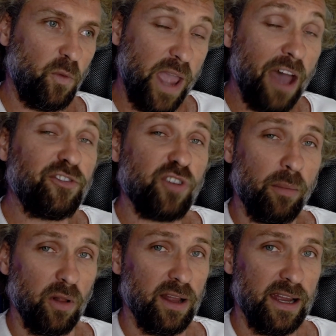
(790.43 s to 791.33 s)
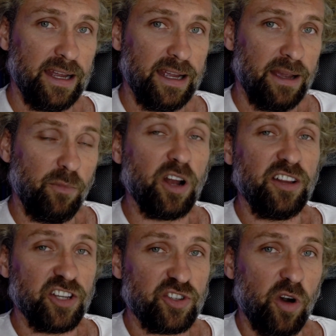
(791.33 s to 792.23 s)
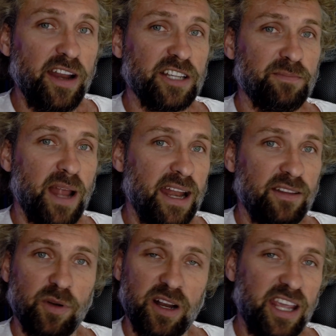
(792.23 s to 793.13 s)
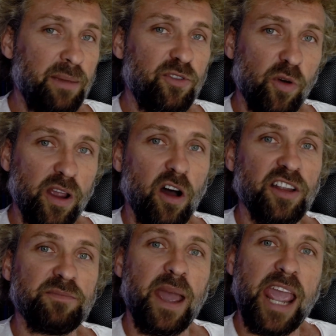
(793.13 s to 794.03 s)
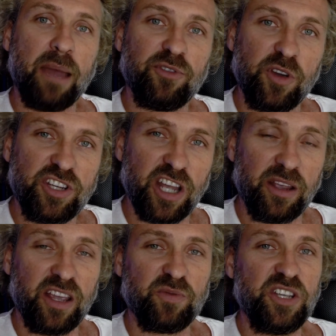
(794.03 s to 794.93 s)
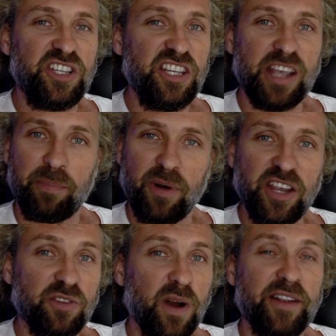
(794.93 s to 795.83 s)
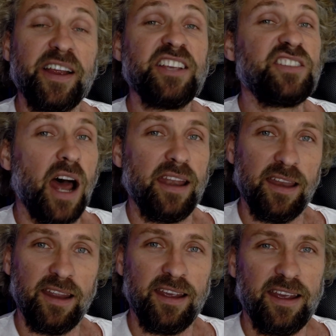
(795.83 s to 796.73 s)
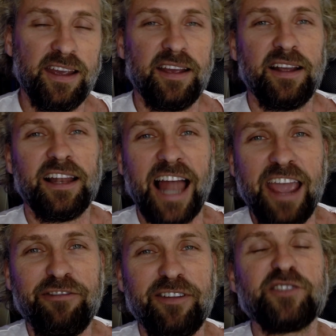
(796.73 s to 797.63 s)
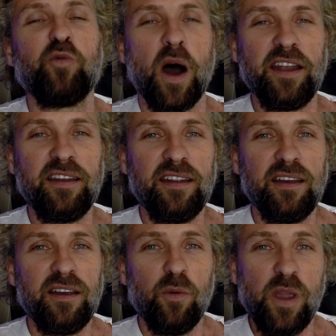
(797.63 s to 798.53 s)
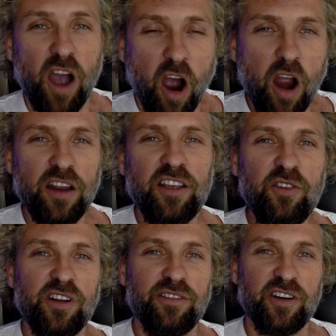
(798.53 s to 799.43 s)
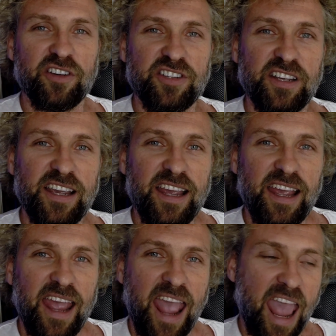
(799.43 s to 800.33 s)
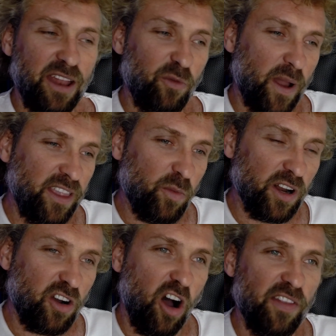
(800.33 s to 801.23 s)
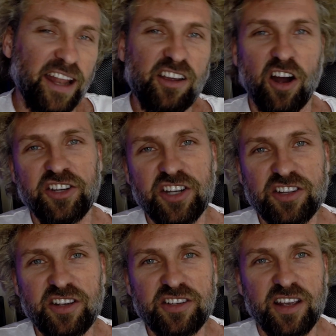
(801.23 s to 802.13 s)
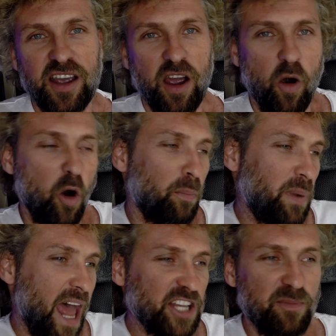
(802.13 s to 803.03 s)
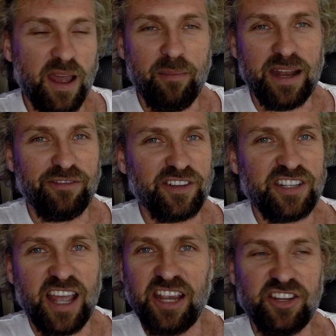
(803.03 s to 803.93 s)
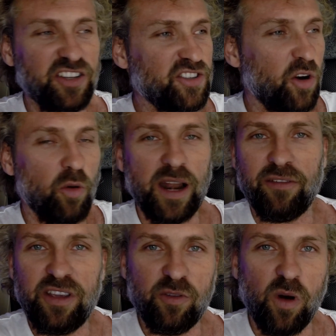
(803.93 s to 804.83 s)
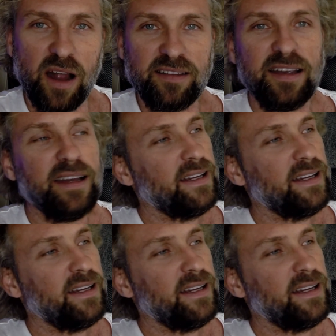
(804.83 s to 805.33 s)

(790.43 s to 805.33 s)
we have trouble. We're going to destroy this planet. We're going to keep doing all this mayhem to each other because we see separation where there is none. Life is one. We are the universe. And whether you want to call that consciousness or plasma manifestations or whatever you want,